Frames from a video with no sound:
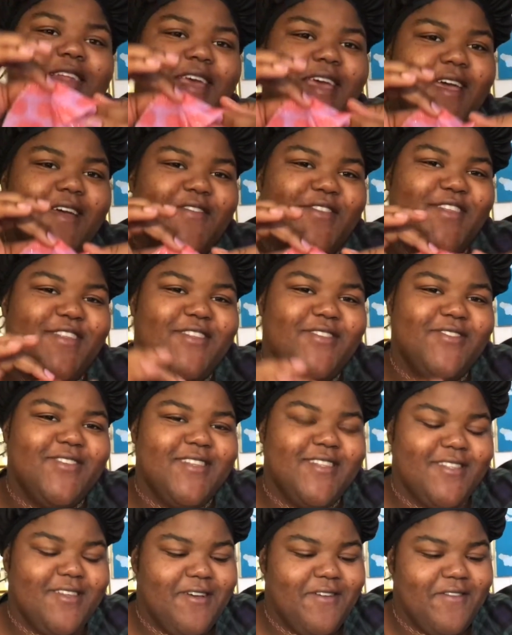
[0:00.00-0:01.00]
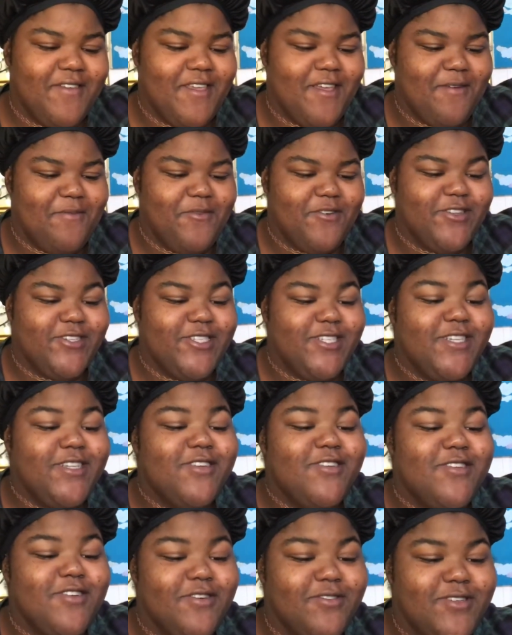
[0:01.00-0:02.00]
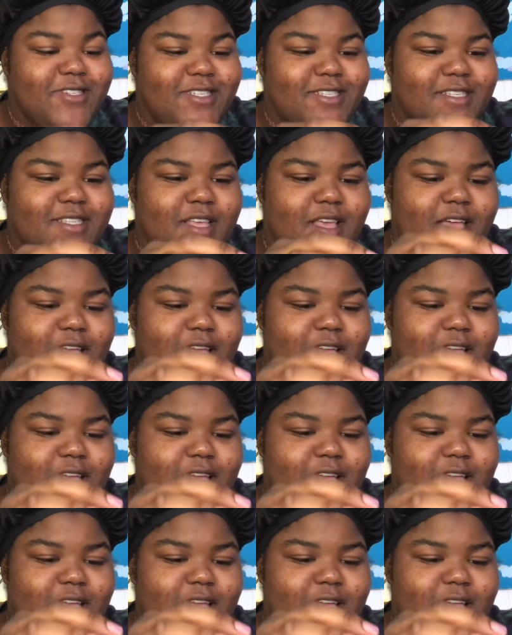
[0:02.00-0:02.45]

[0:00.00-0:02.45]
have to do this off camera. She knows she's...